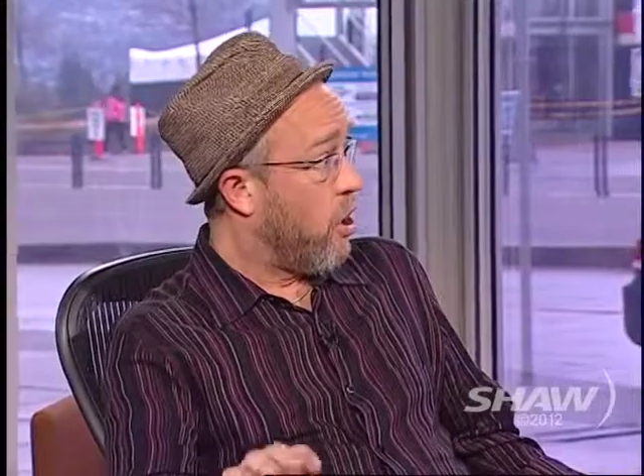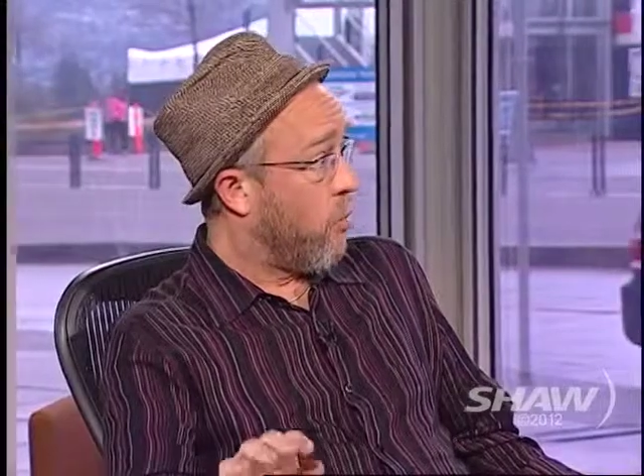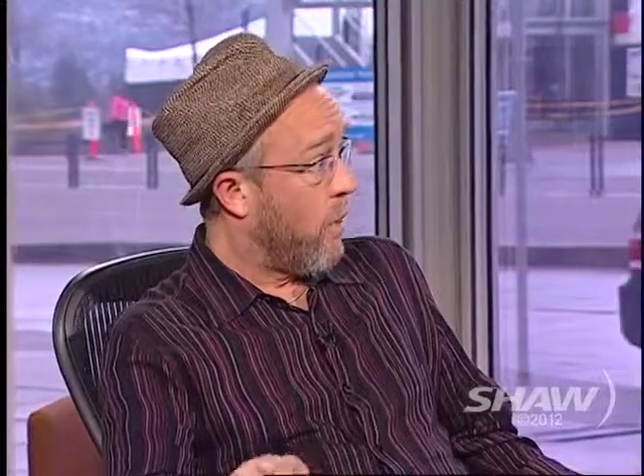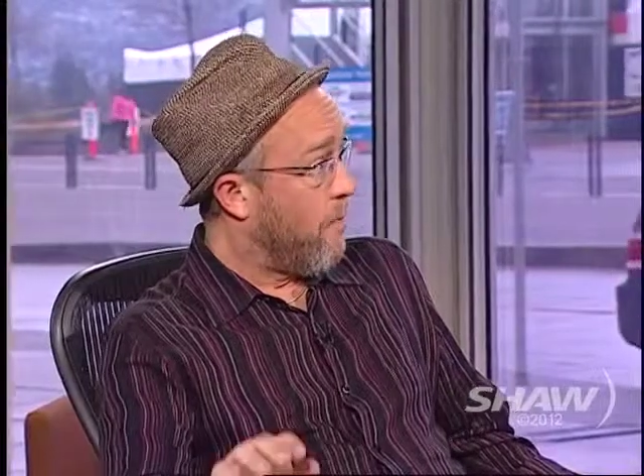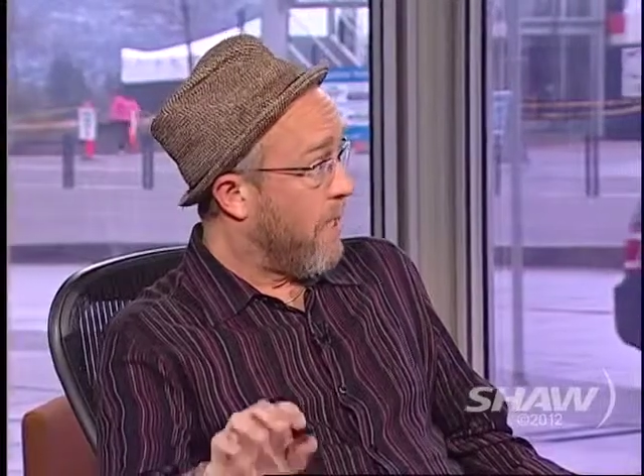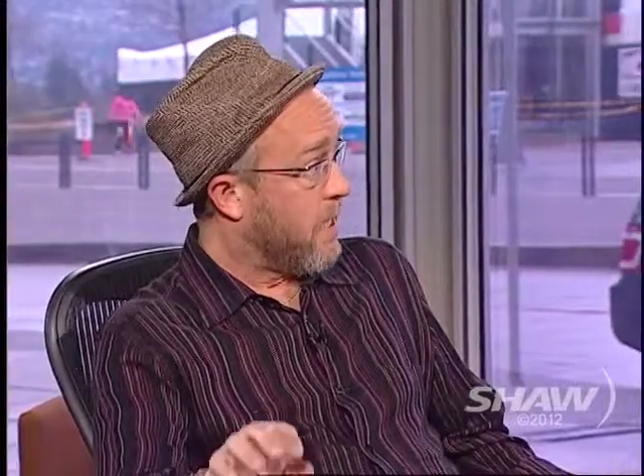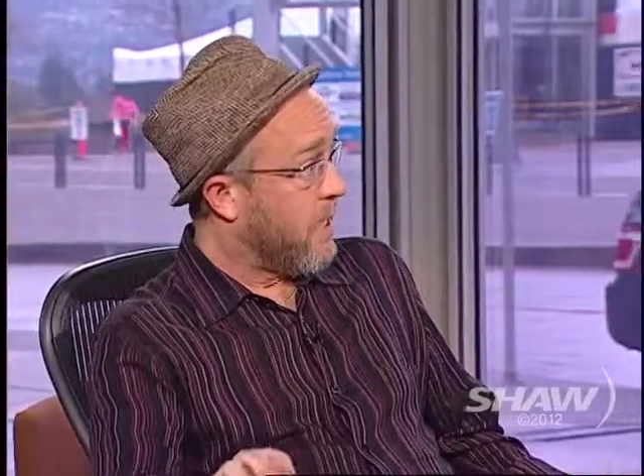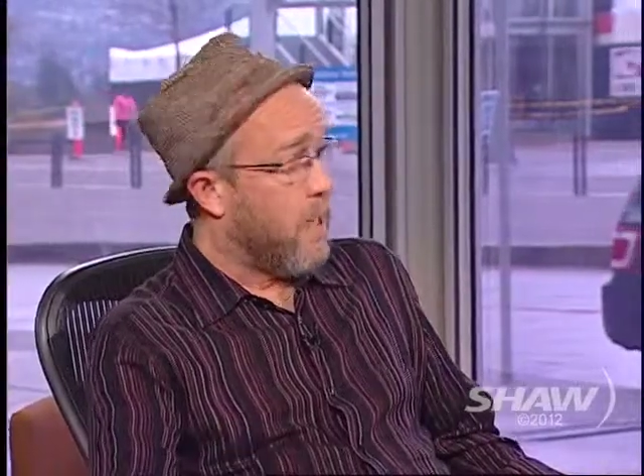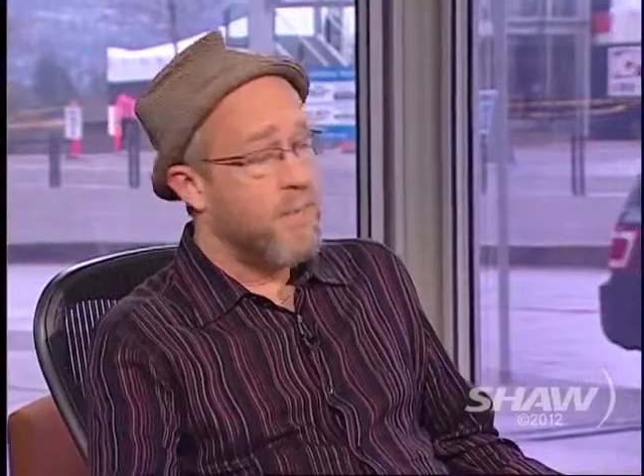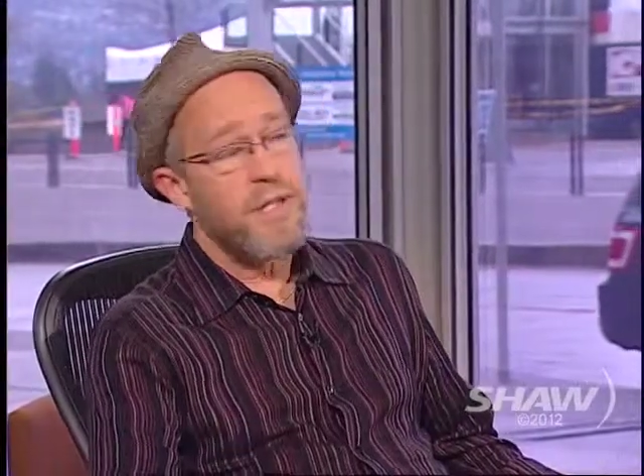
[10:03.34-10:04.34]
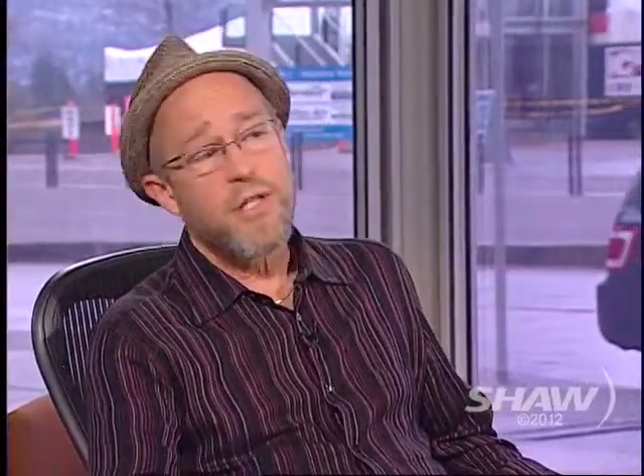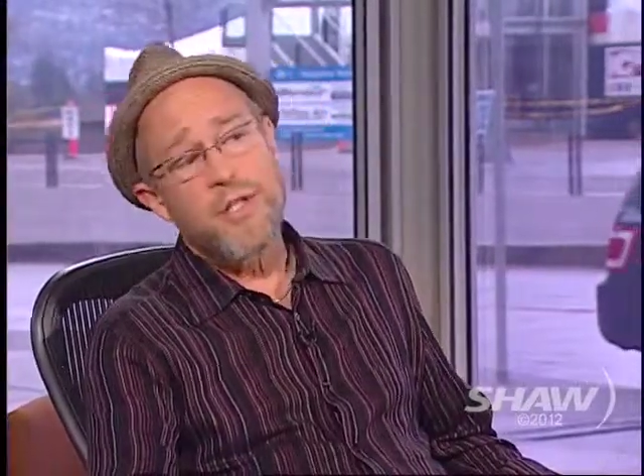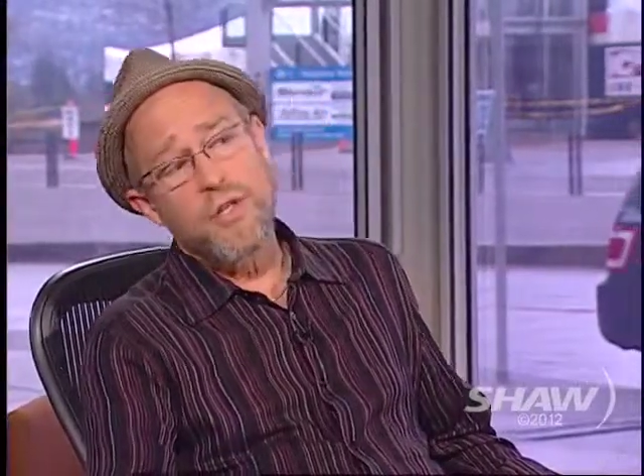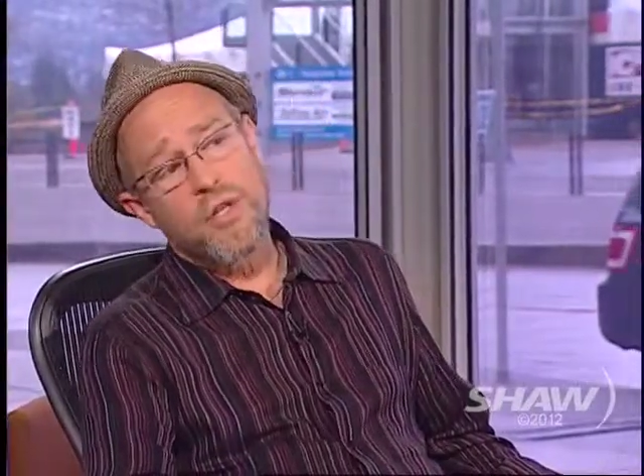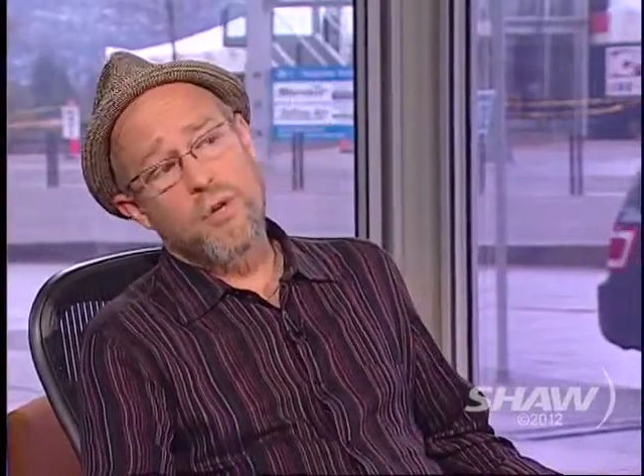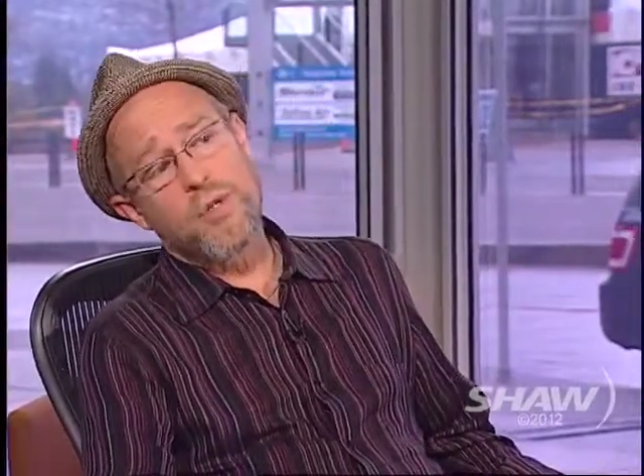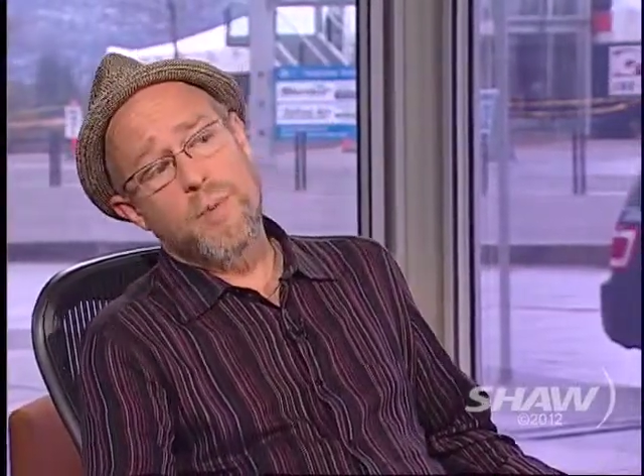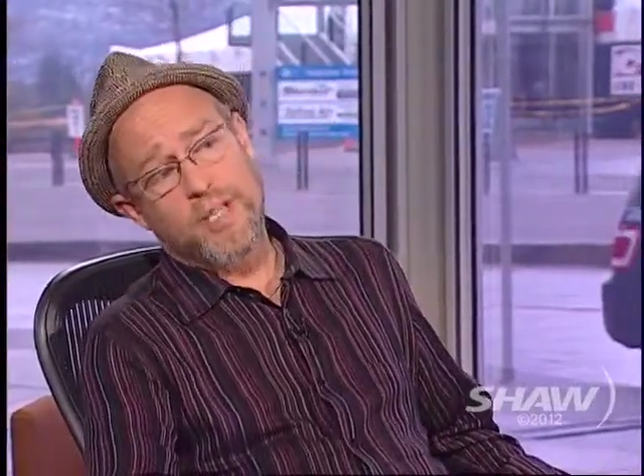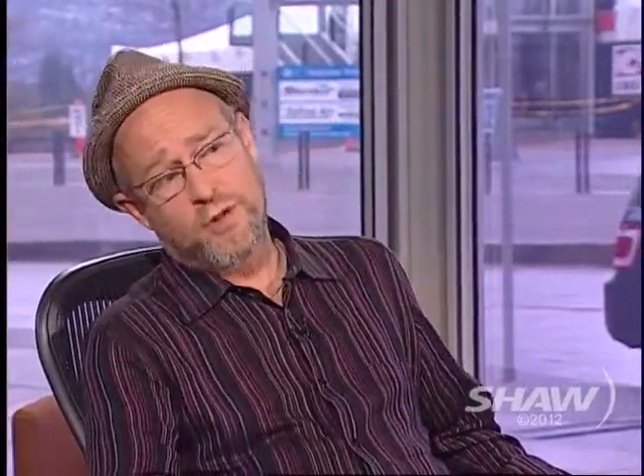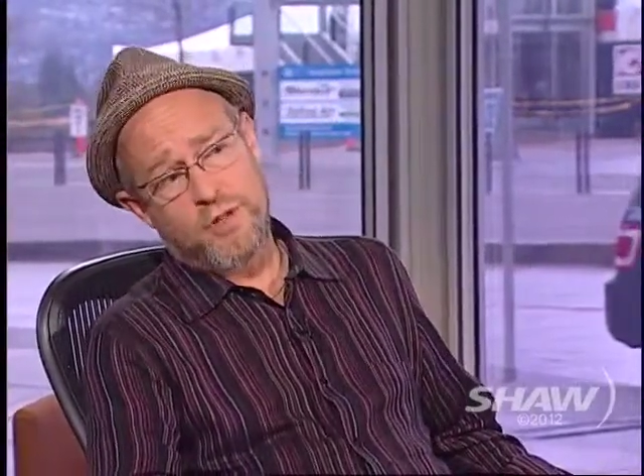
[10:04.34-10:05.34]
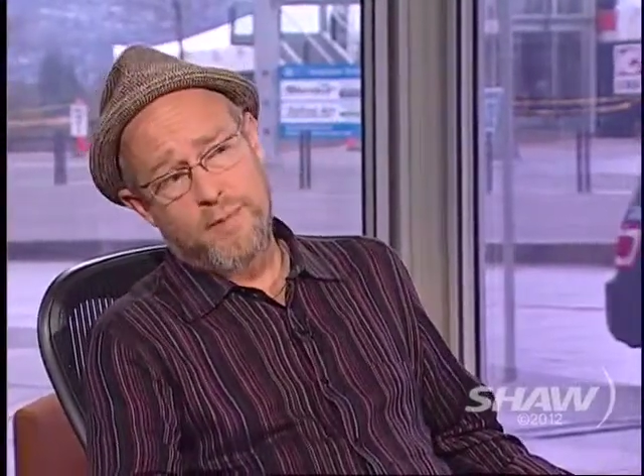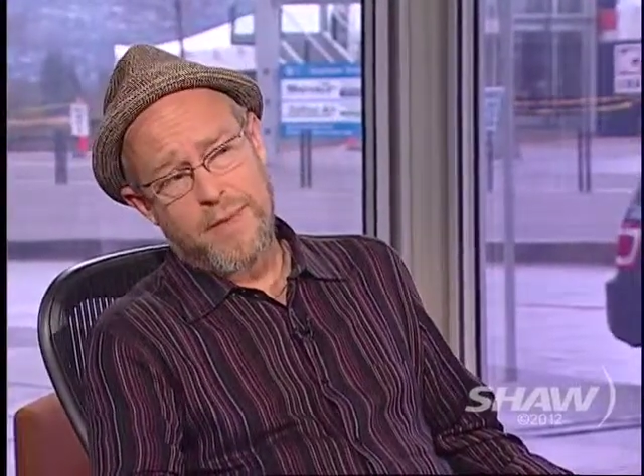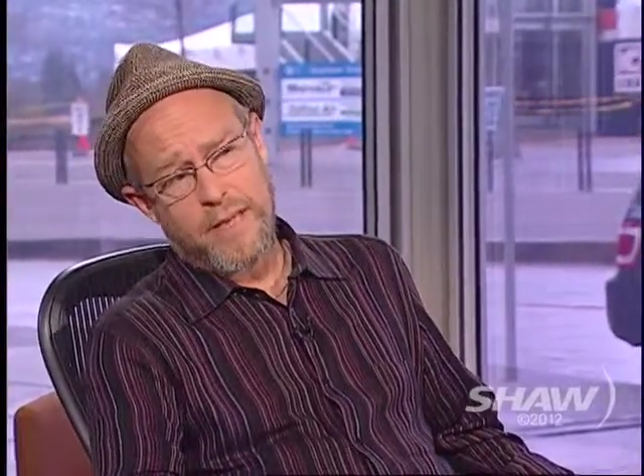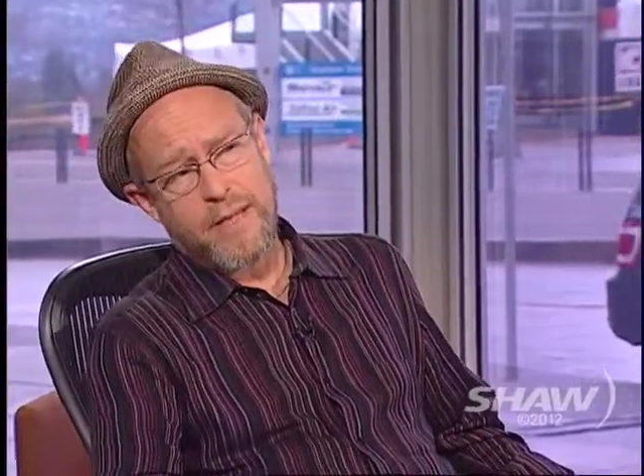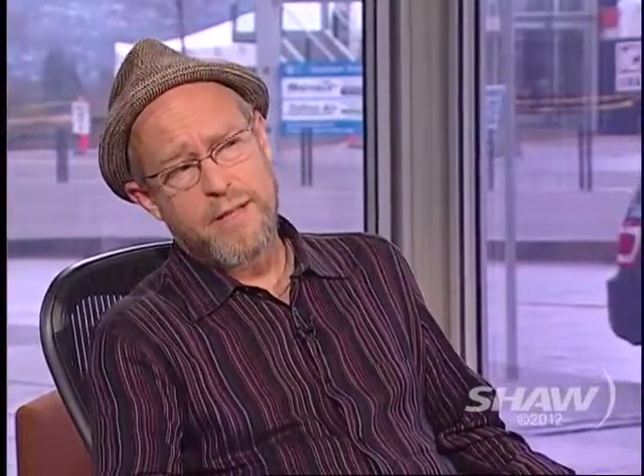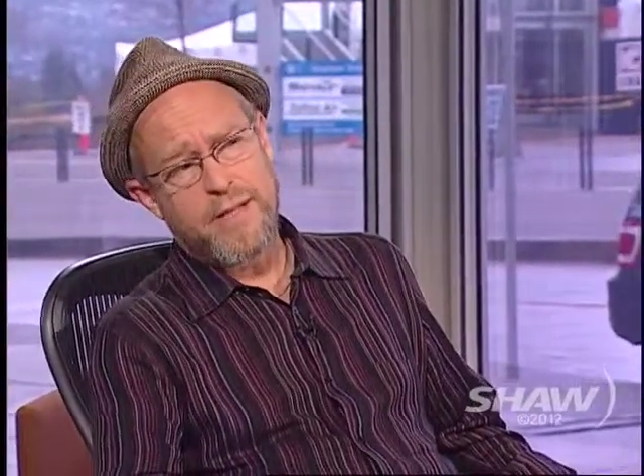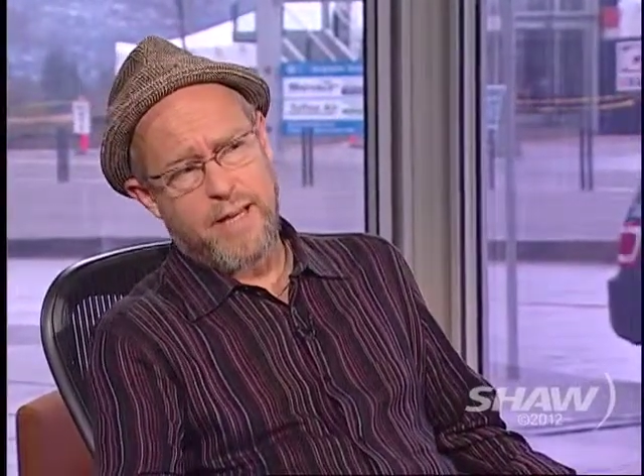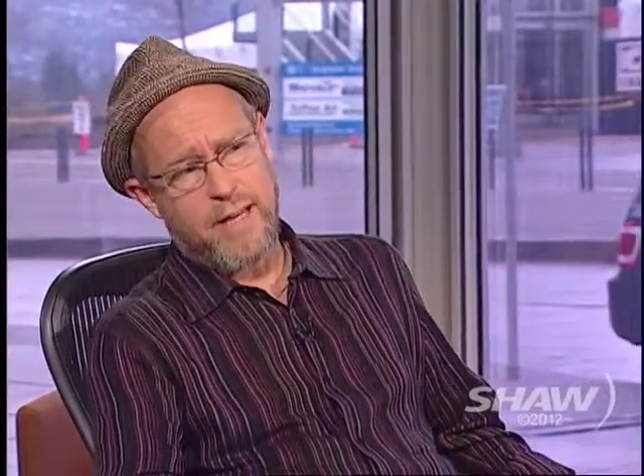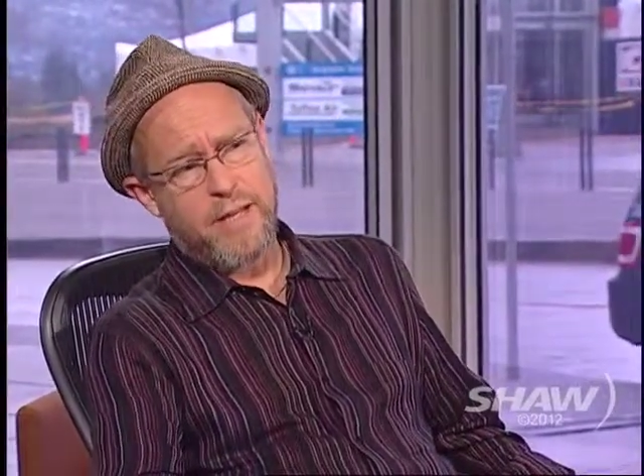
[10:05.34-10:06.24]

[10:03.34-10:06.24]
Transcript: know, what makes composition so special to me is that